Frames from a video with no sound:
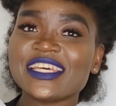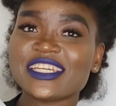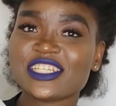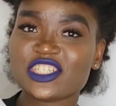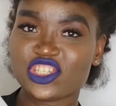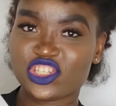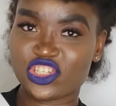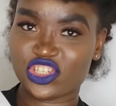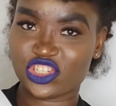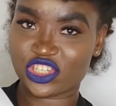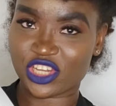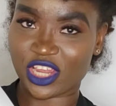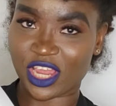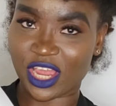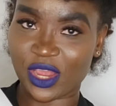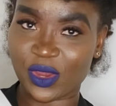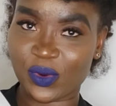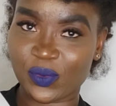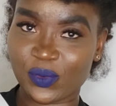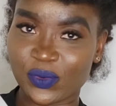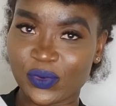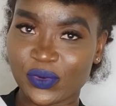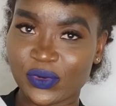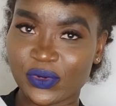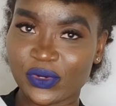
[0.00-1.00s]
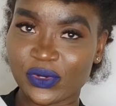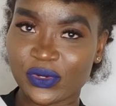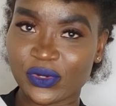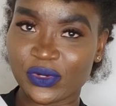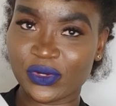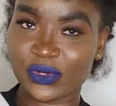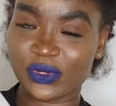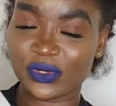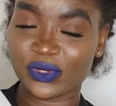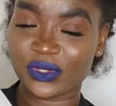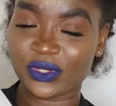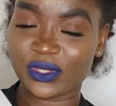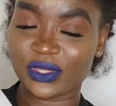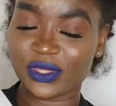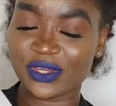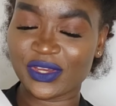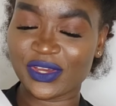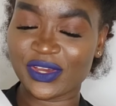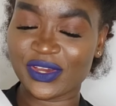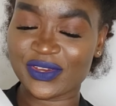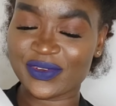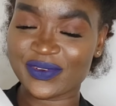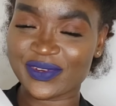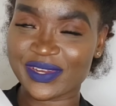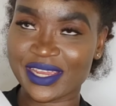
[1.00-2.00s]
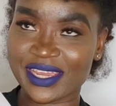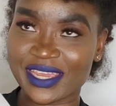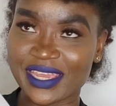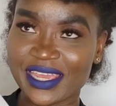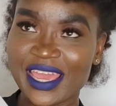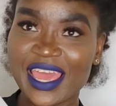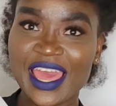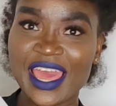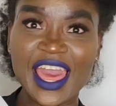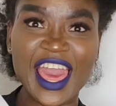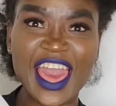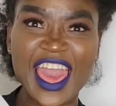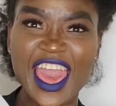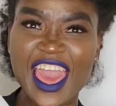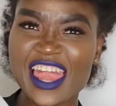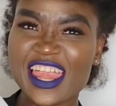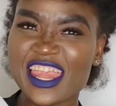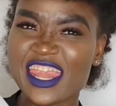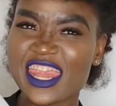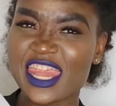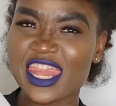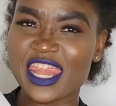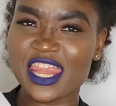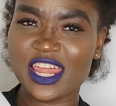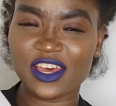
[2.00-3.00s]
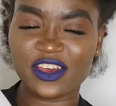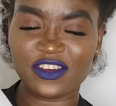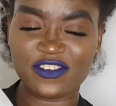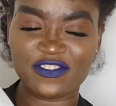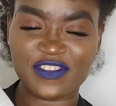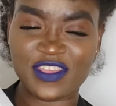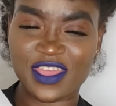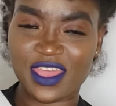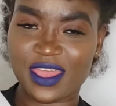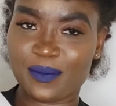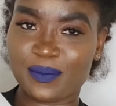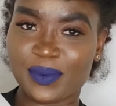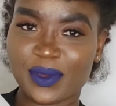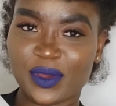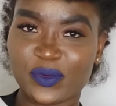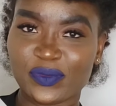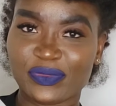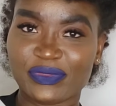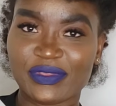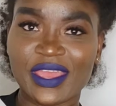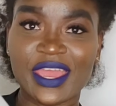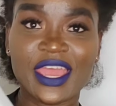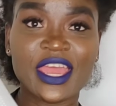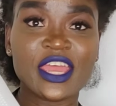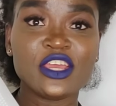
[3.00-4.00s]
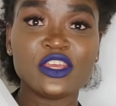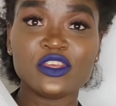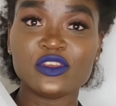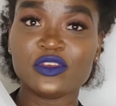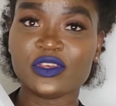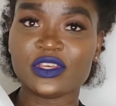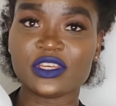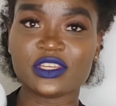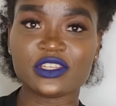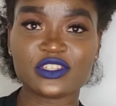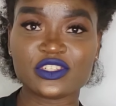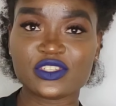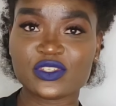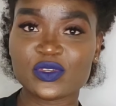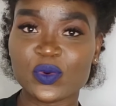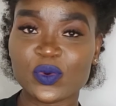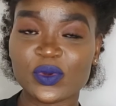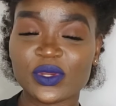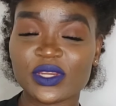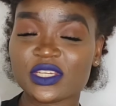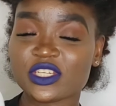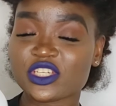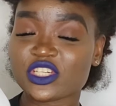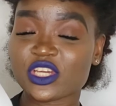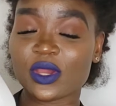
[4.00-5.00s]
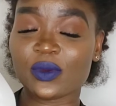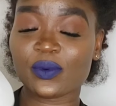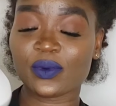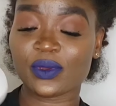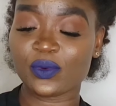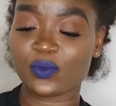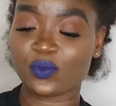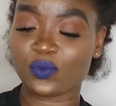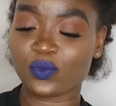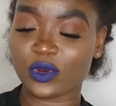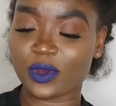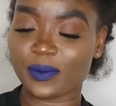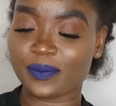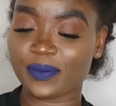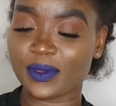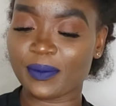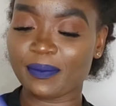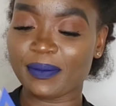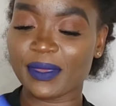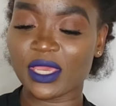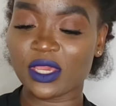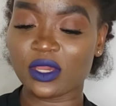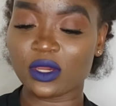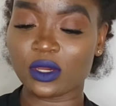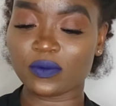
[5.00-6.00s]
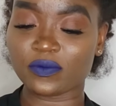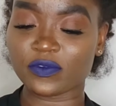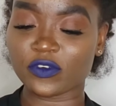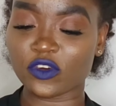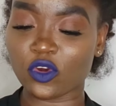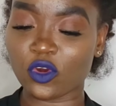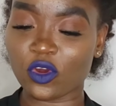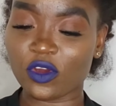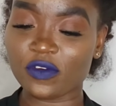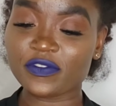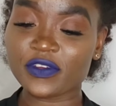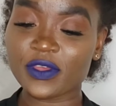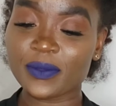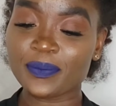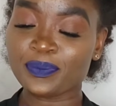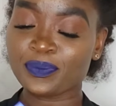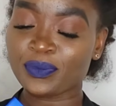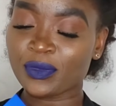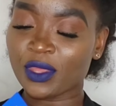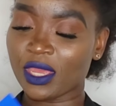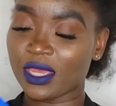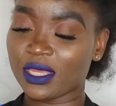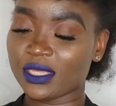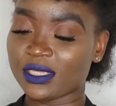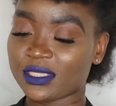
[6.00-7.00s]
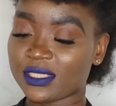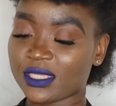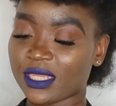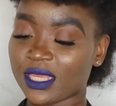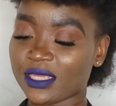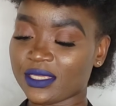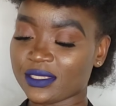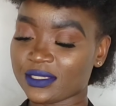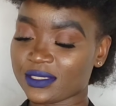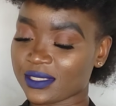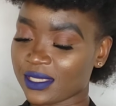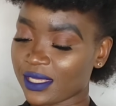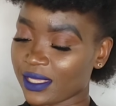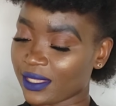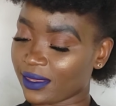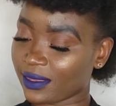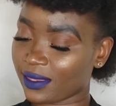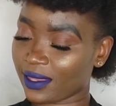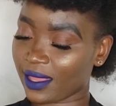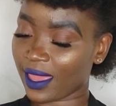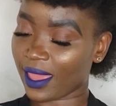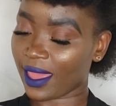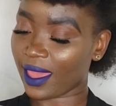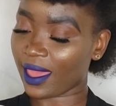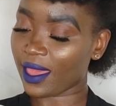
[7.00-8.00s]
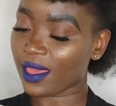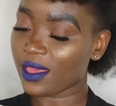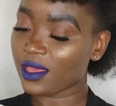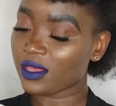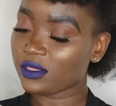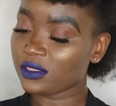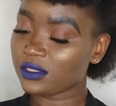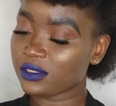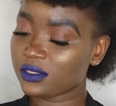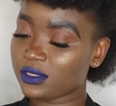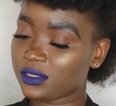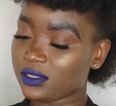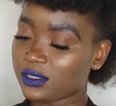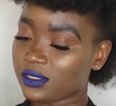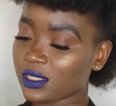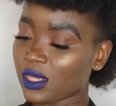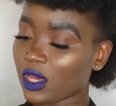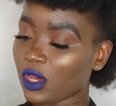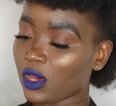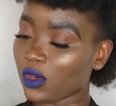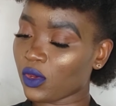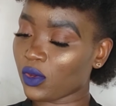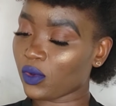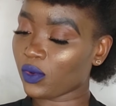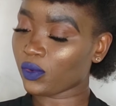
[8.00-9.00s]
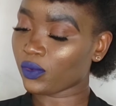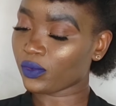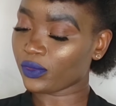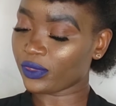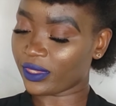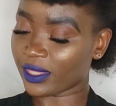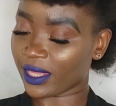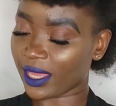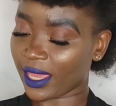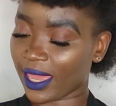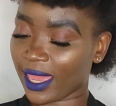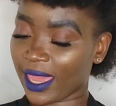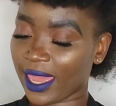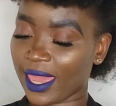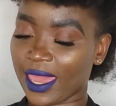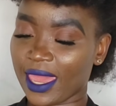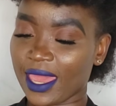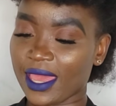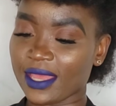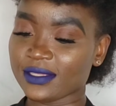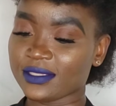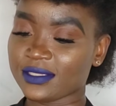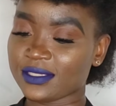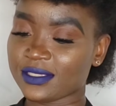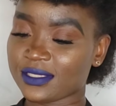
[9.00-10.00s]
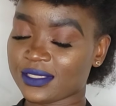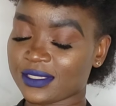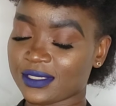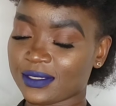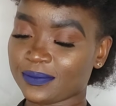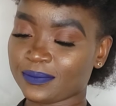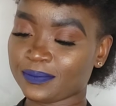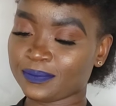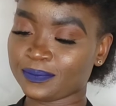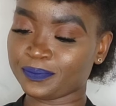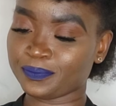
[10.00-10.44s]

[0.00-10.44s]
the shower. All right, I love that about that. You can just go in the shower and rub your makeup off and things like that. So the heads,